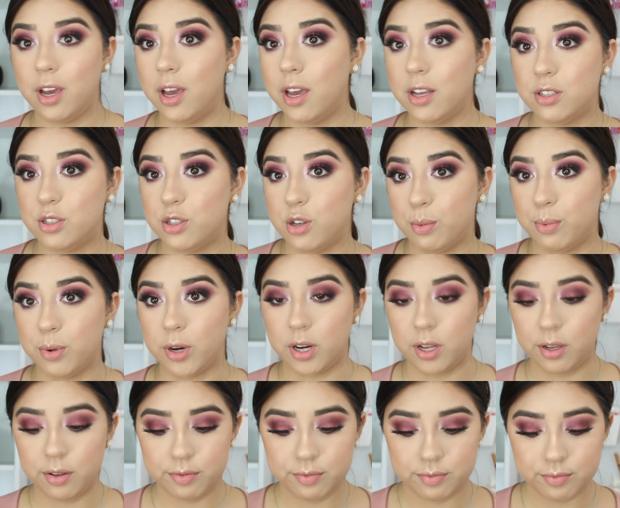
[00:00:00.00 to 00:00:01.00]
It's so
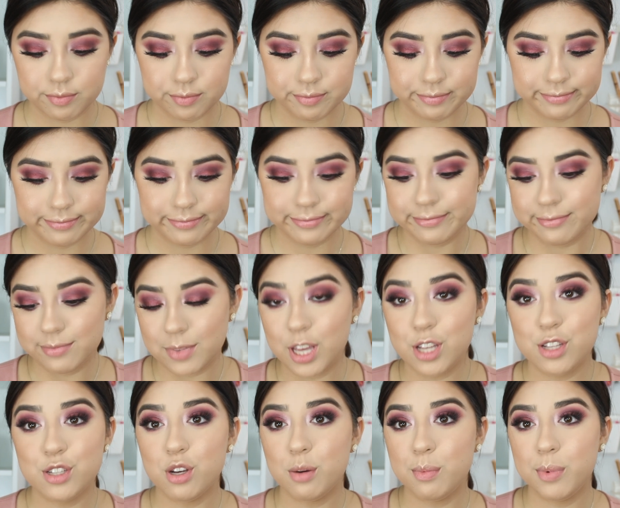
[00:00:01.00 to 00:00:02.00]
pretty.
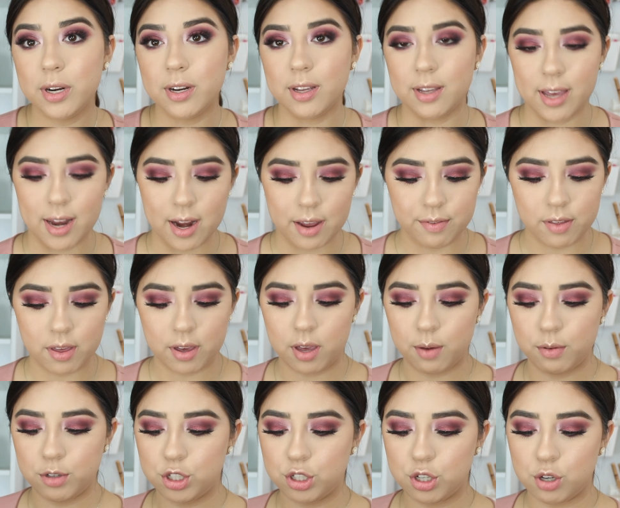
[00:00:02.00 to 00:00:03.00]
It's so pretty. And I feel like
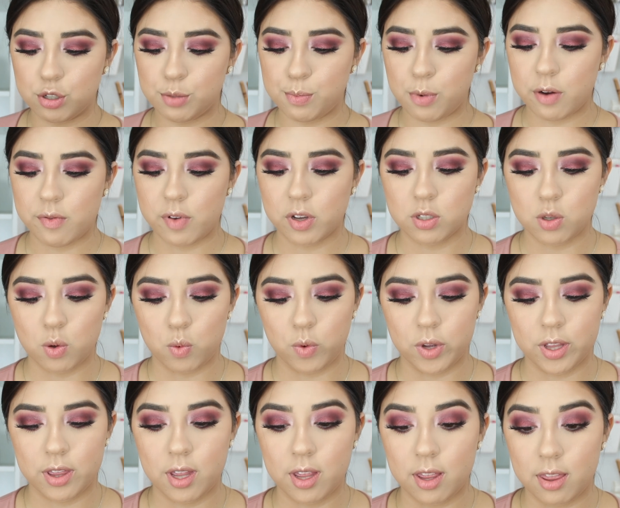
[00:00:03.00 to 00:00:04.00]
it would just goes perfect
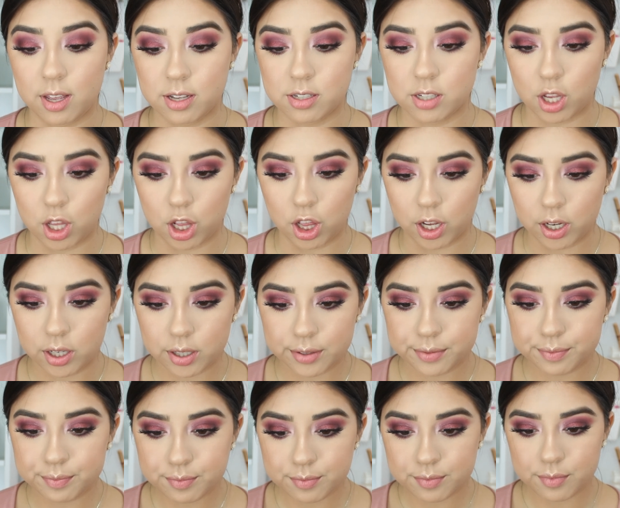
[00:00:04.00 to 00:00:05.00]
with this
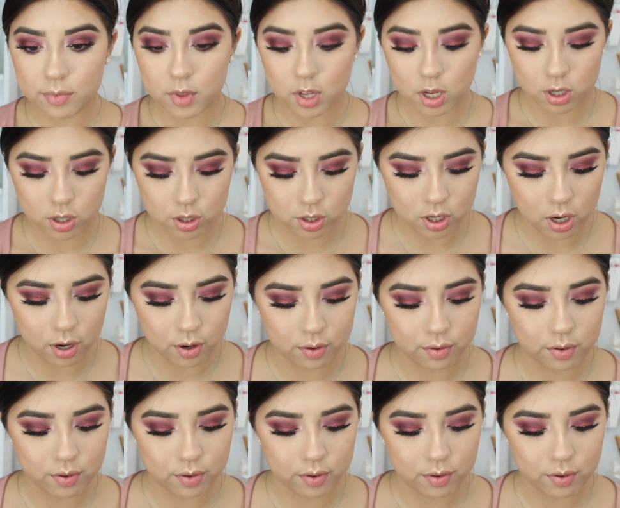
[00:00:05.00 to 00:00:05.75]
look. So,